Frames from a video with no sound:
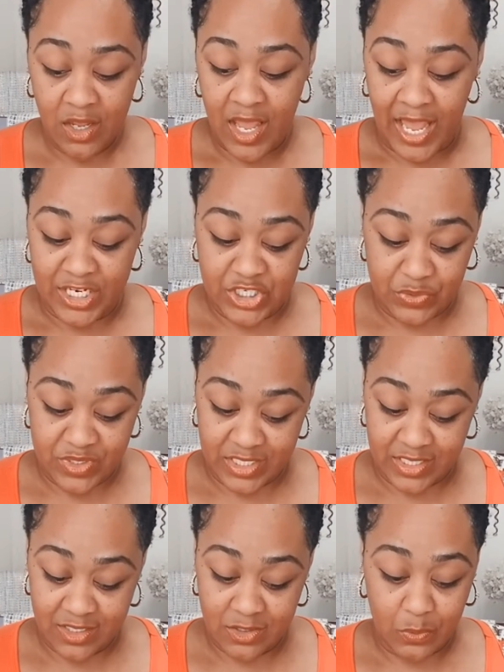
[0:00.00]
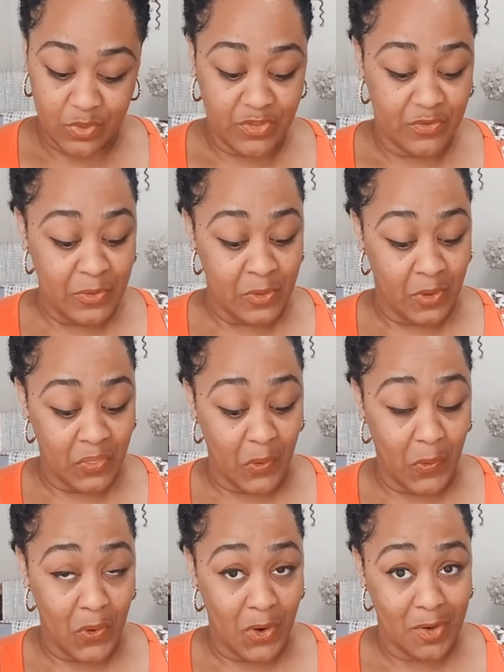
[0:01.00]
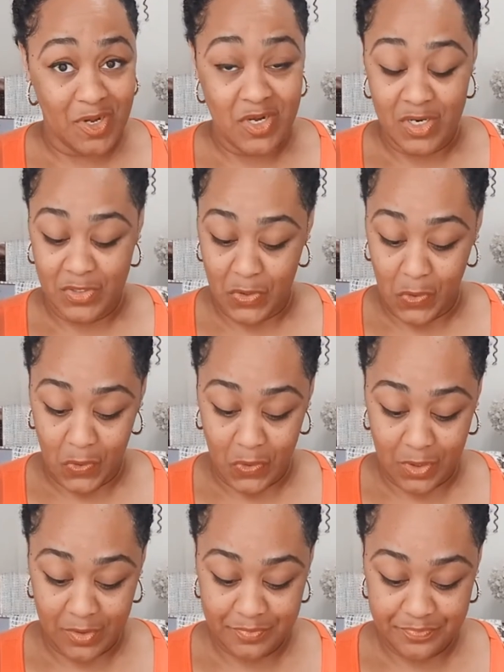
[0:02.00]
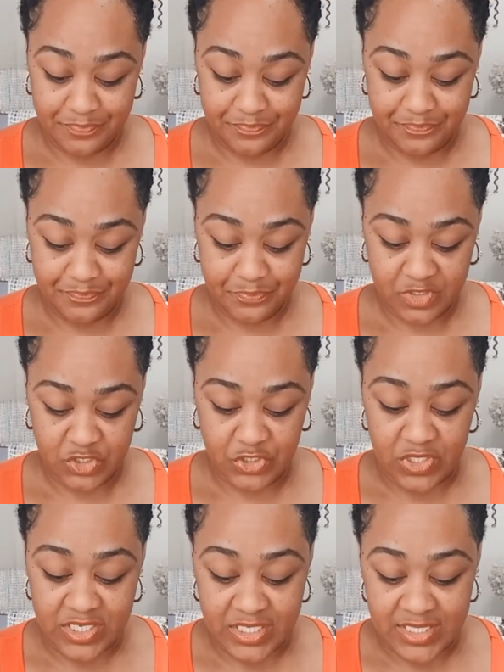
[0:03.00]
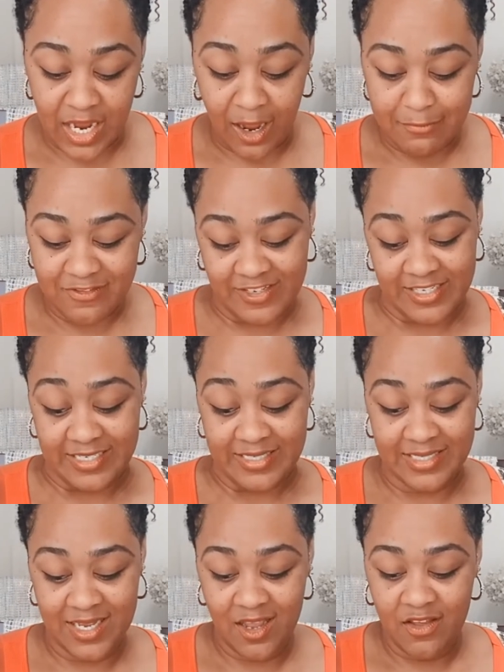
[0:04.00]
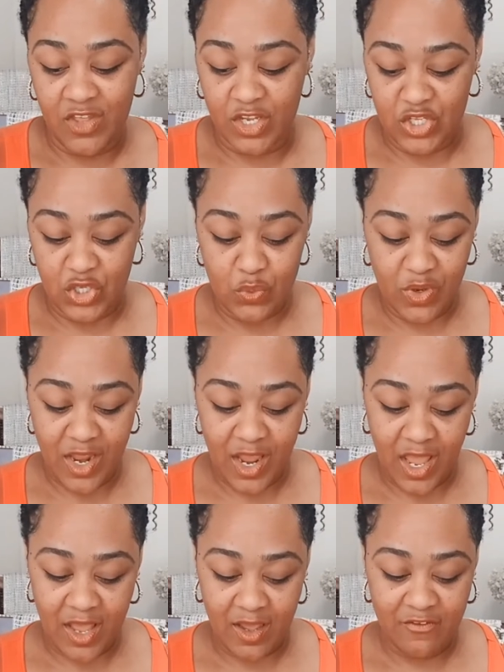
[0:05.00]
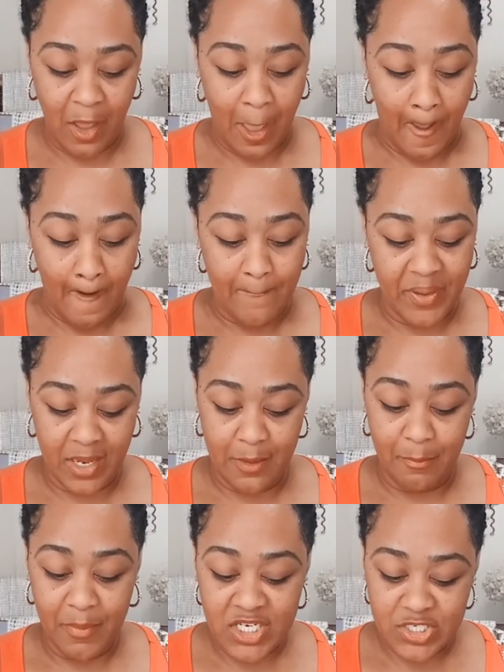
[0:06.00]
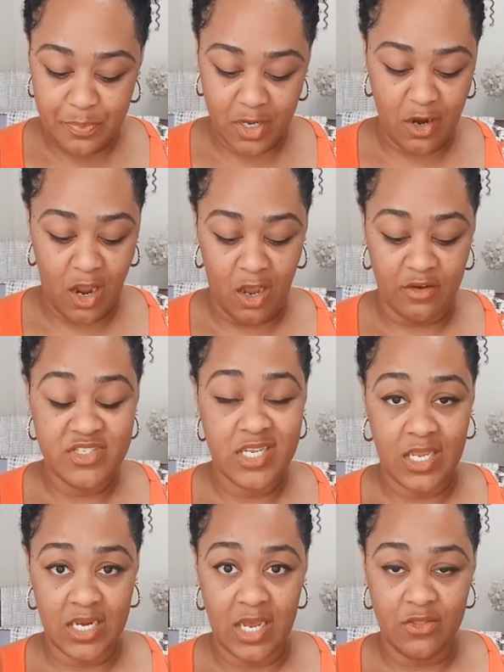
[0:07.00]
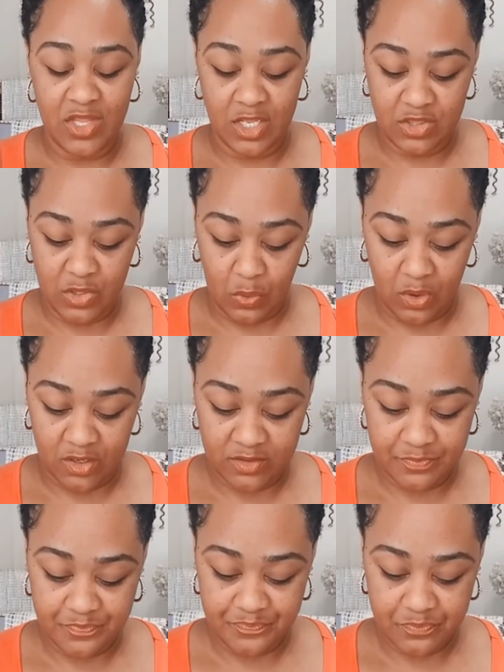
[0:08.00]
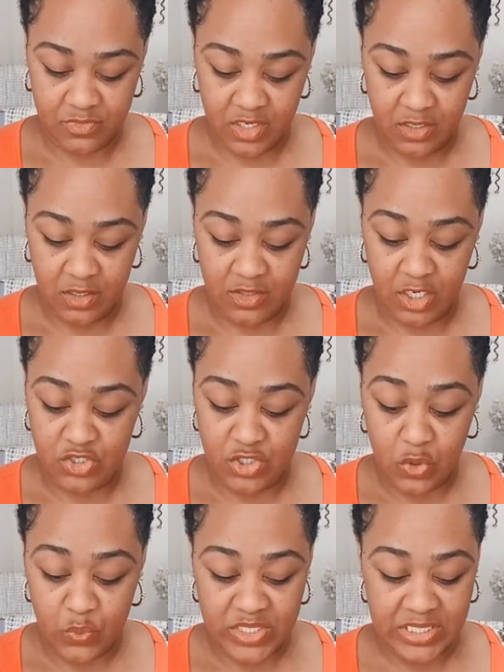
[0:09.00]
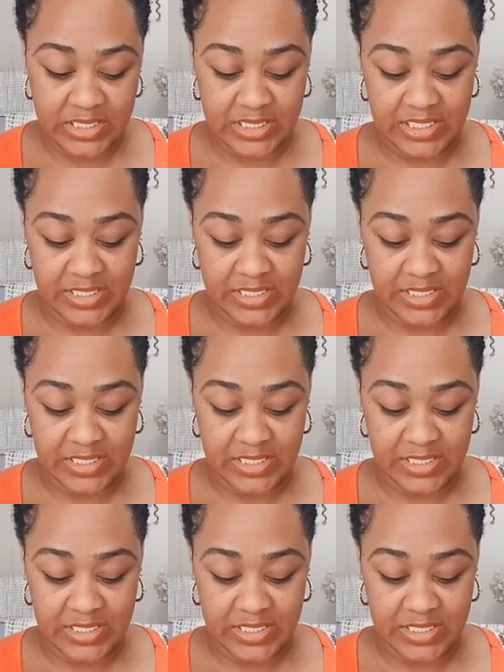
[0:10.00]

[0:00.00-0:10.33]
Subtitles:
as you did with the thorn in your arm. Surely it's obvious that you would have been much better off taking out that thorn. There's no reason to